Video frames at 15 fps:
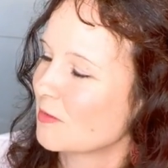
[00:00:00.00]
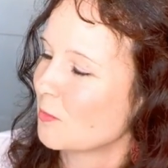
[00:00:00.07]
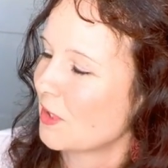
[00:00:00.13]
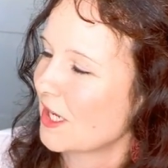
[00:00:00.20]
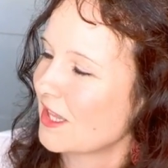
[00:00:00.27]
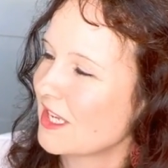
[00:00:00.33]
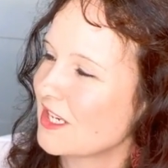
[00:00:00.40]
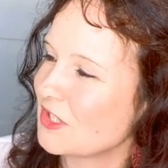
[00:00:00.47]
but
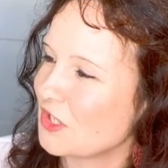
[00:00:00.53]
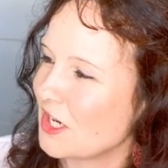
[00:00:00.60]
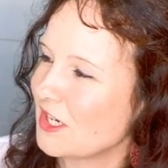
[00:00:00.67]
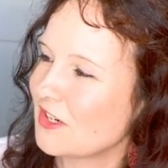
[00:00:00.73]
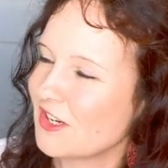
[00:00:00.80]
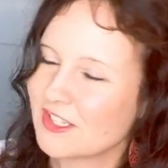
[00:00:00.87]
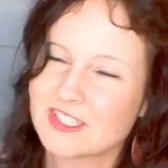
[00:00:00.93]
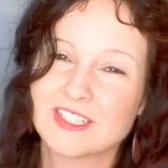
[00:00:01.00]
I think
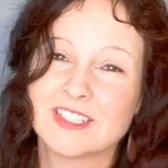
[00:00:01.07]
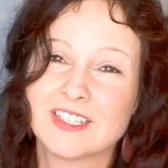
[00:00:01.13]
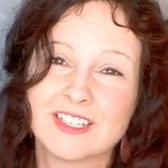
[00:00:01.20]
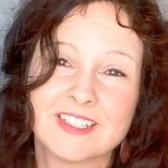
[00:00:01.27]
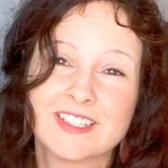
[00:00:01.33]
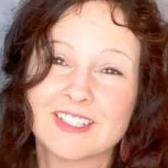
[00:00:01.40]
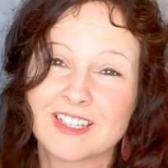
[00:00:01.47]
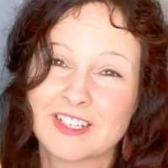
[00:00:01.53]
Jane Austen
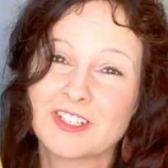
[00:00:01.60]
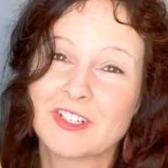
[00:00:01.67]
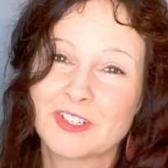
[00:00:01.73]
does such a